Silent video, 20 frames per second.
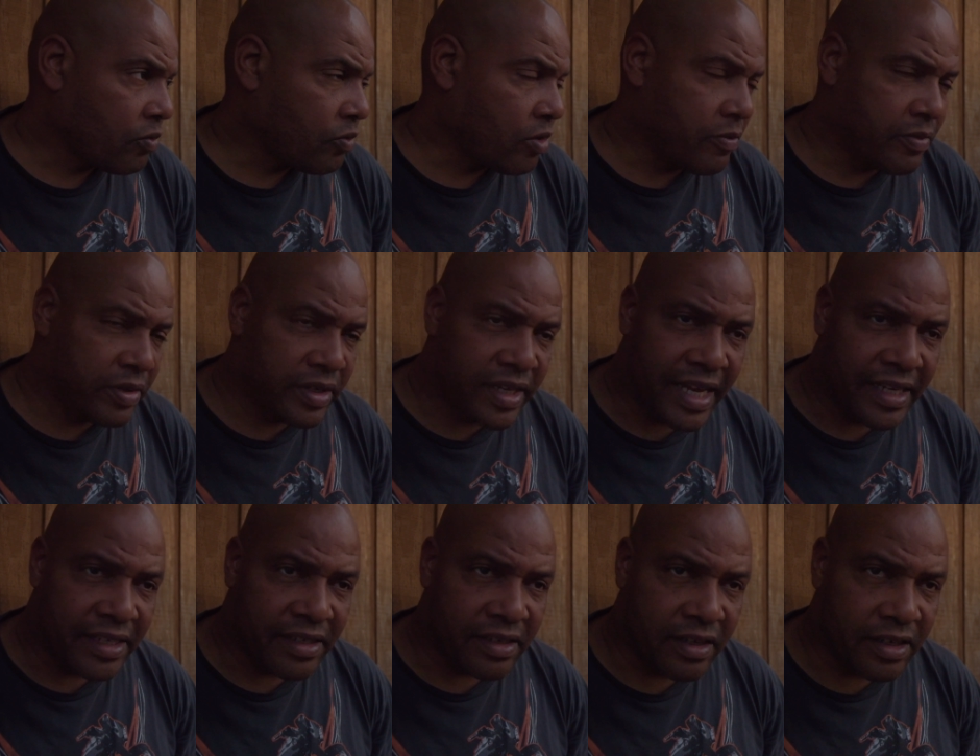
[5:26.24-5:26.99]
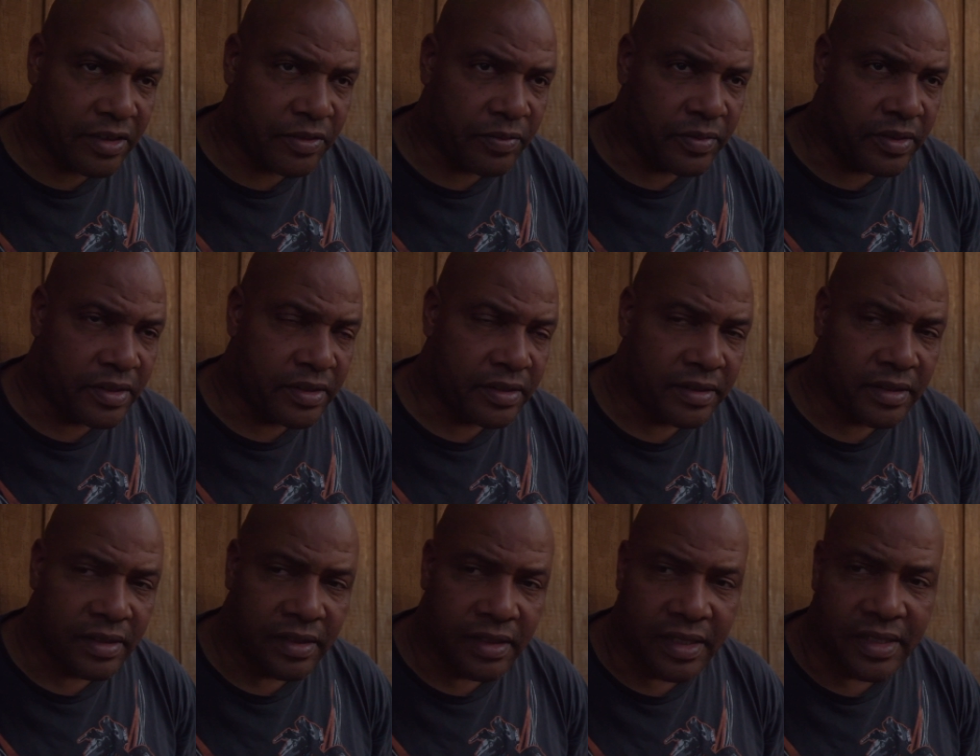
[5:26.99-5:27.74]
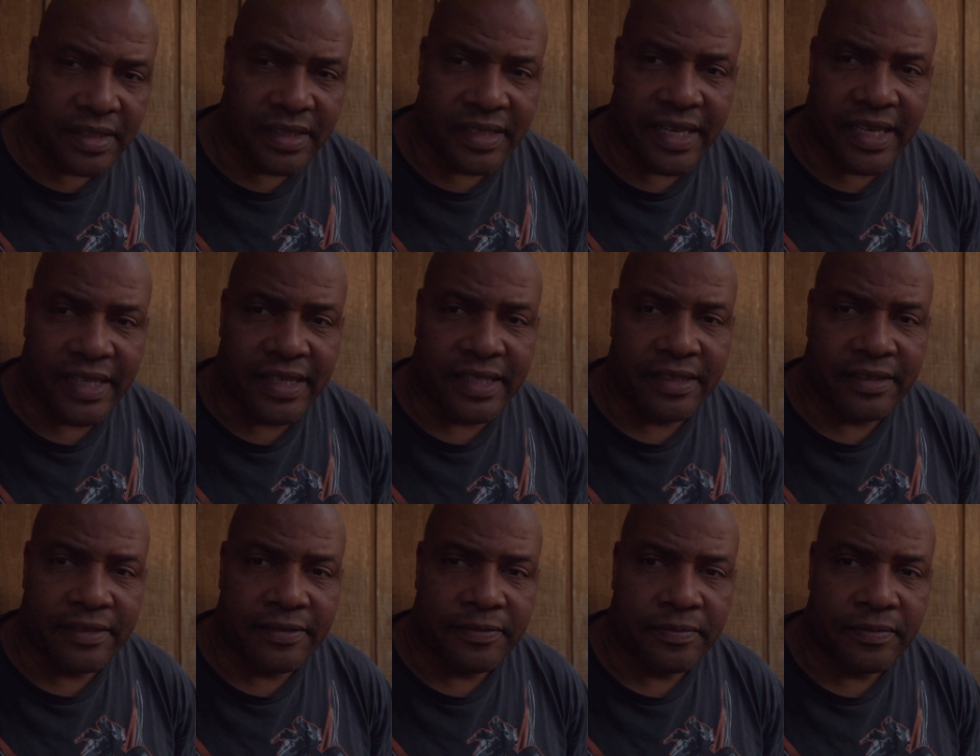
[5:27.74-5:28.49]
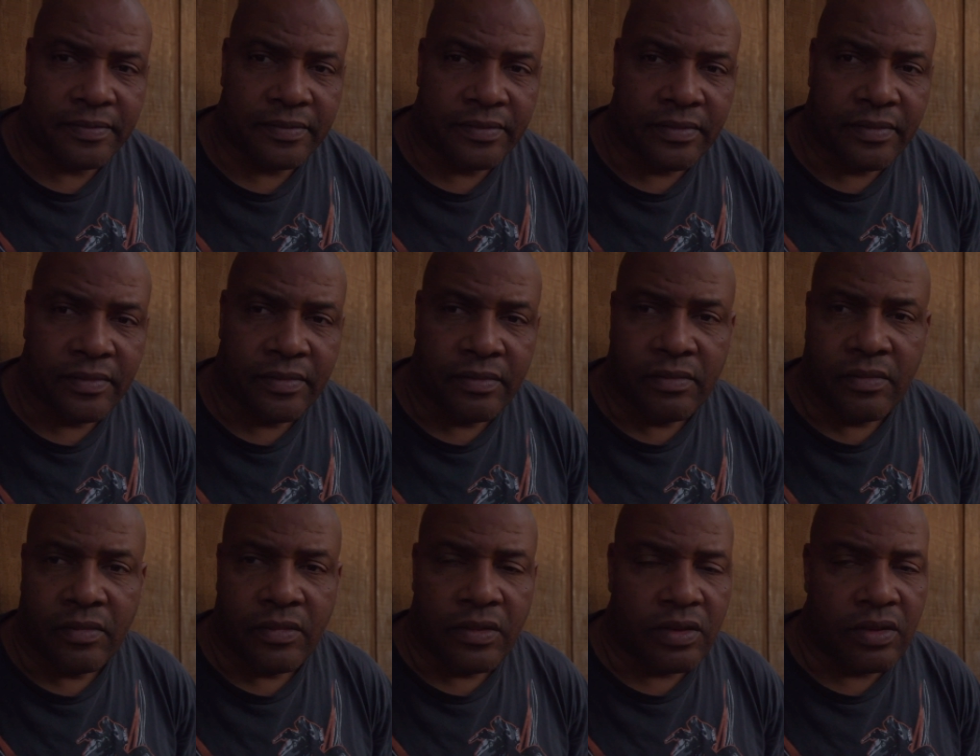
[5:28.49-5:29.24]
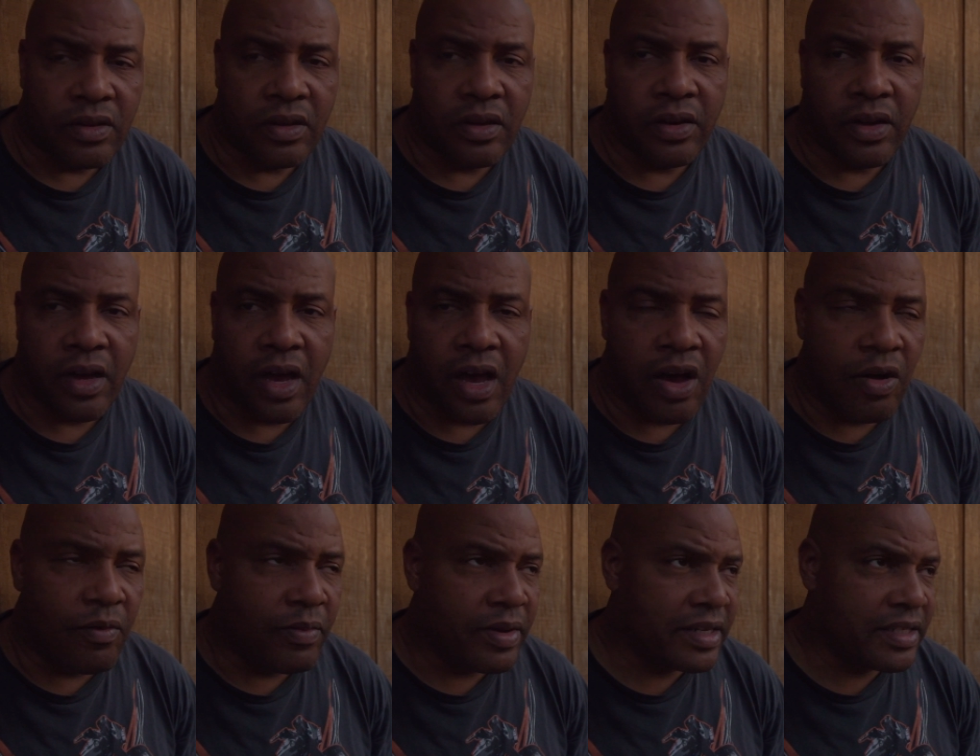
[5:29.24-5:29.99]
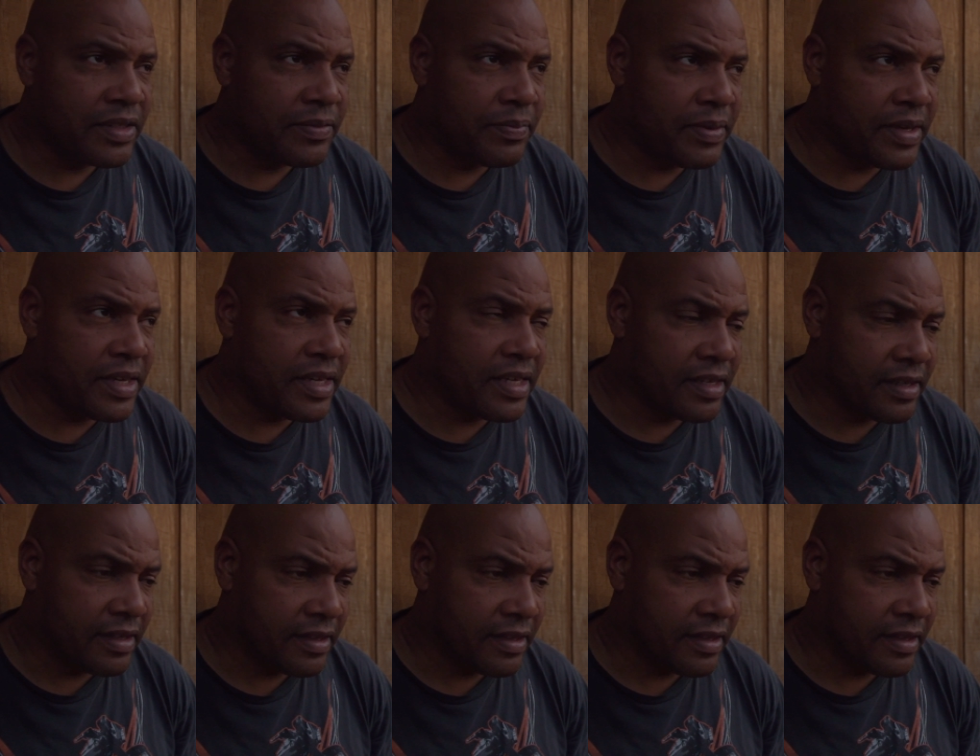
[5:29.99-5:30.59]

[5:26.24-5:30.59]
one without the other is nothing. You're gonna always be